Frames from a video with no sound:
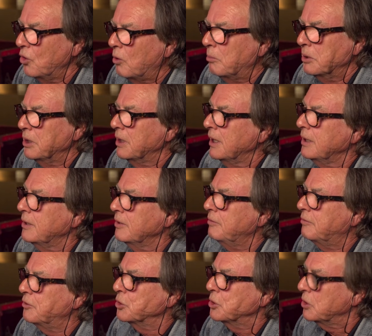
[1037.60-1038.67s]
nominated
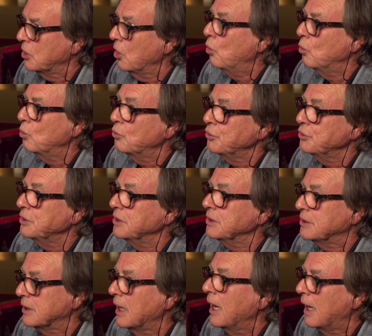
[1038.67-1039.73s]
for a golden
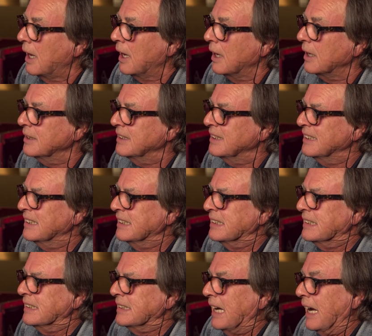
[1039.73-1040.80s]
guitar.
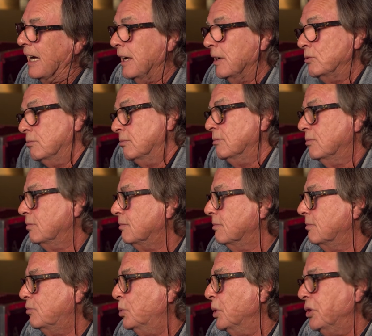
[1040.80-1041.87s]
And
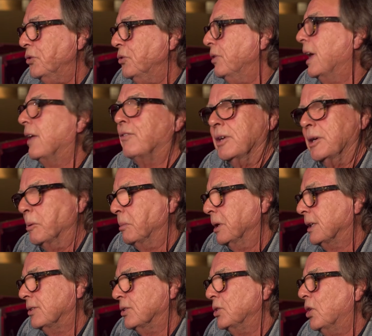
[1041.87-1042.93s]
we knew nothing
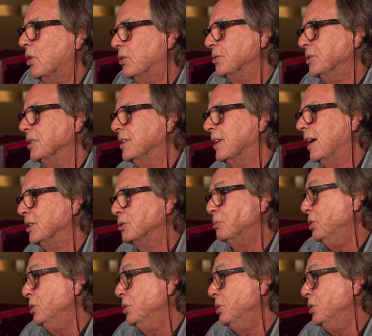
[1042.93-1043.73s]
about the golden guitars.